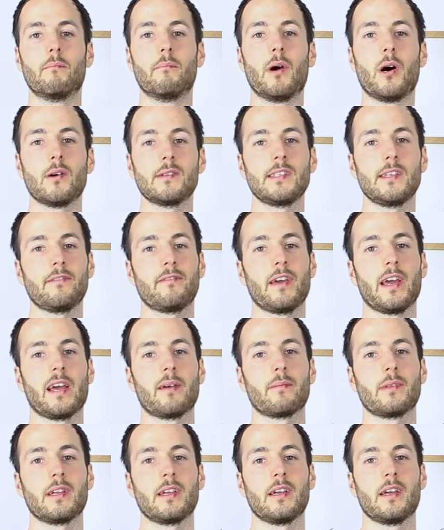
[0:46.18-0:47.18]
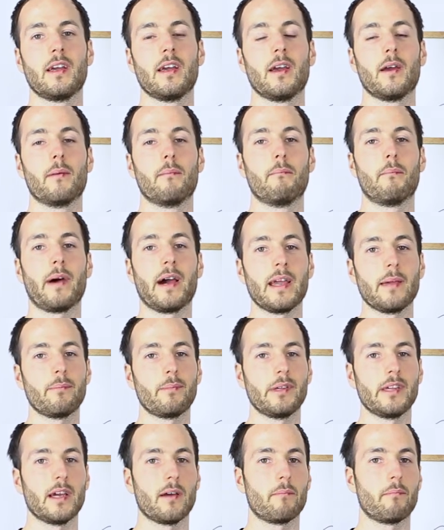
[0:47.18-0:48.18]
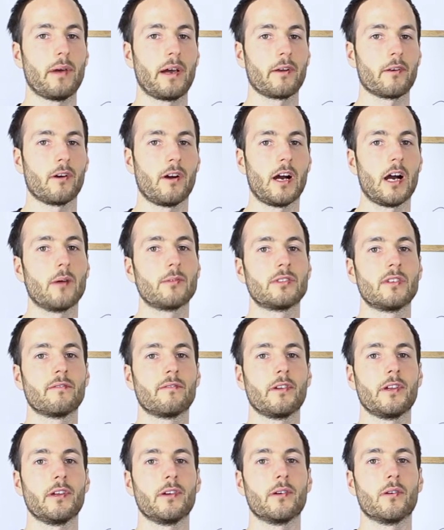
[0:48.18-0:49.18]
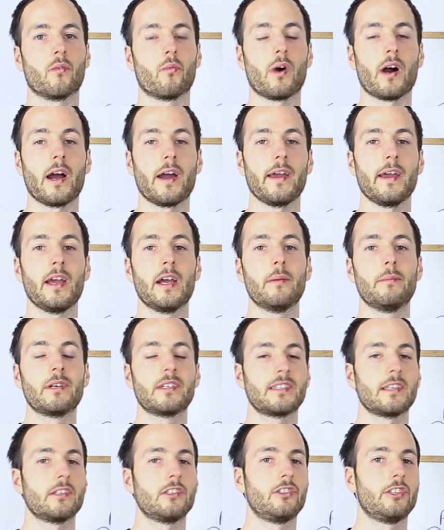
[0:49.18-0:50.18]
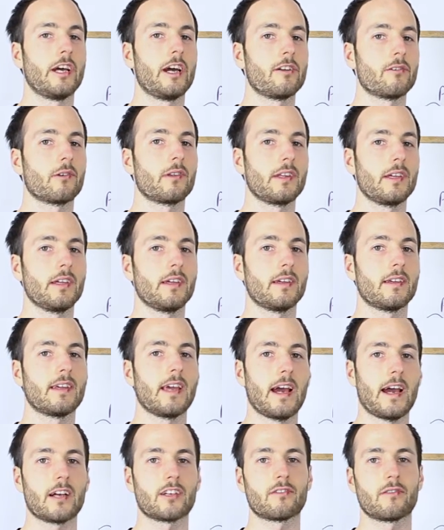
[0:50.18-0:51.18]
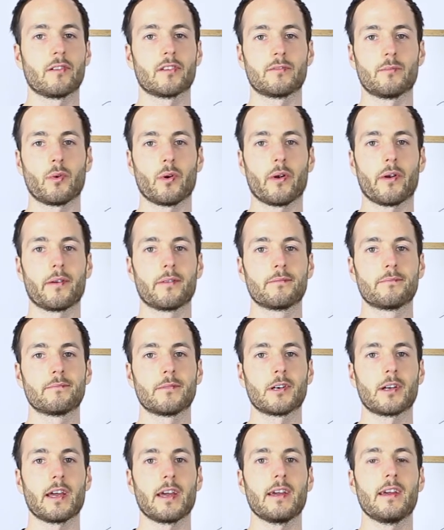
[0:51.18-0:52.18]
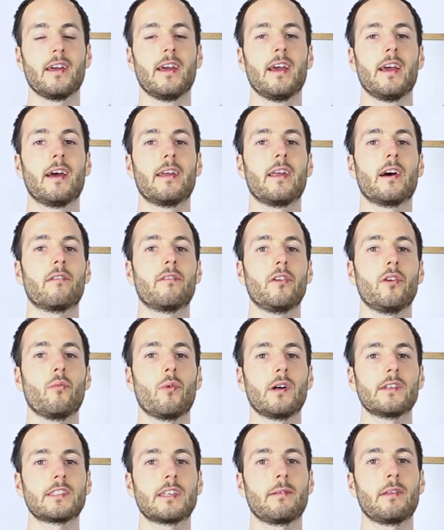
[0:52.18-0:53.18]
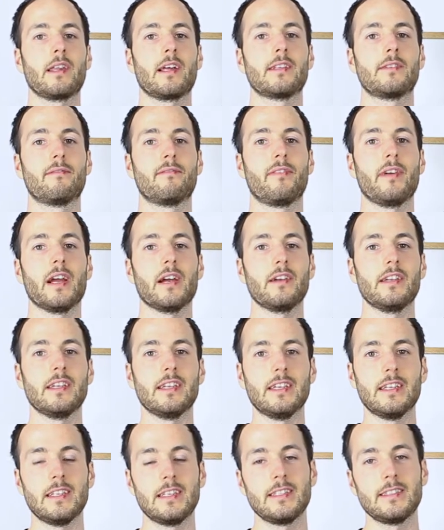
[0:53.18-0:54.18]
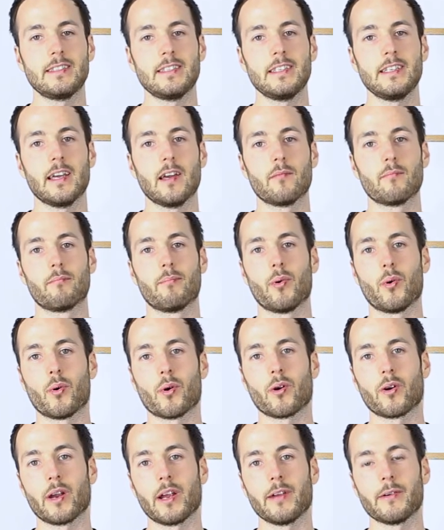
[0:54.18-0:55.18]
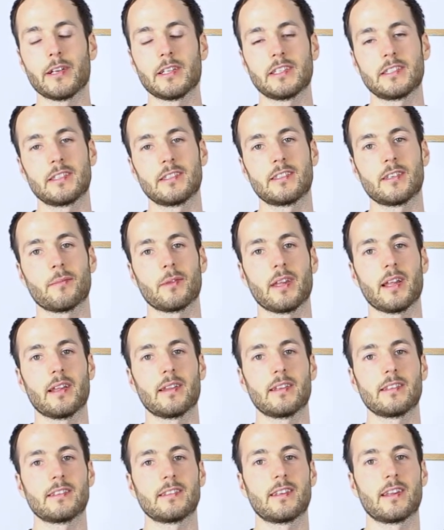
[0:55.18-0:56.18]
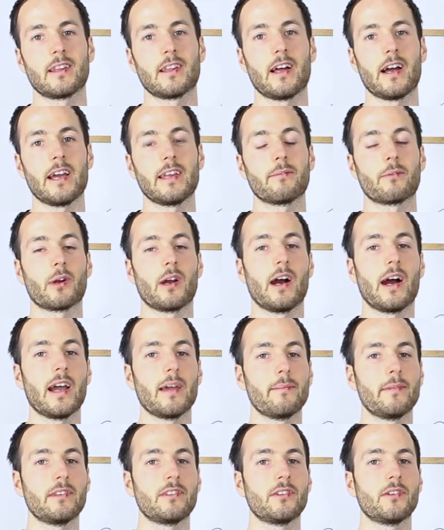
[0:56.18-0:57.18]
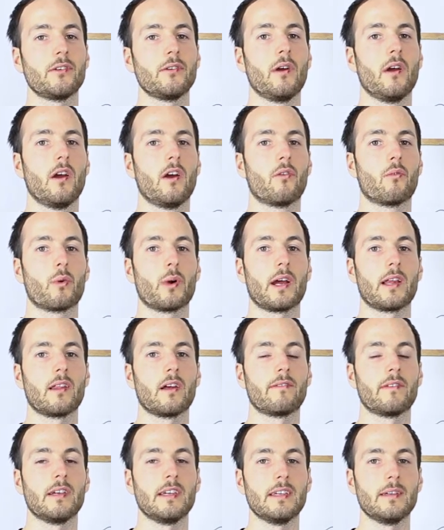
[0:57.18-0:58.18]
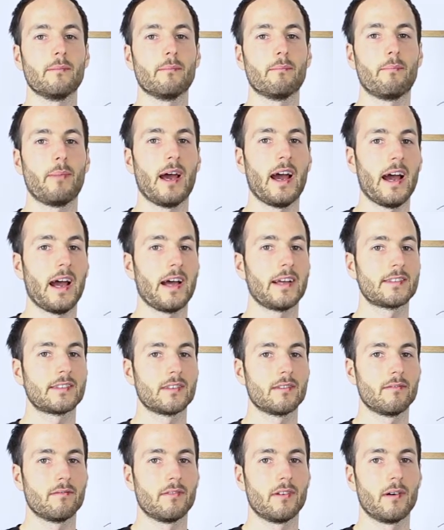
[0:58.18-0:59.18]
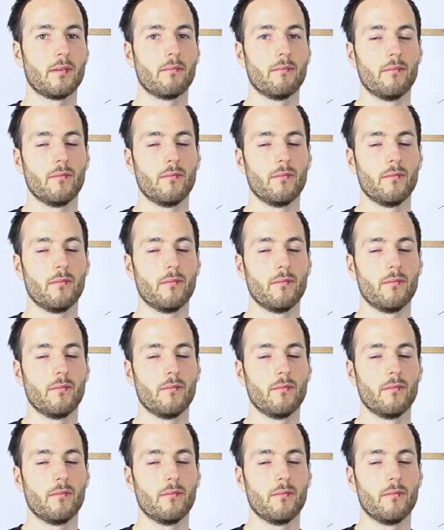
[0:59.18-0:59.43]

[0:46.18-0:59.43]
Multifamily might be a better option for you. Why? Because it generally cash flows more, okay? Now, if you want something that's very easy and boring, right? This is the line where I'm into, where I love it, passive,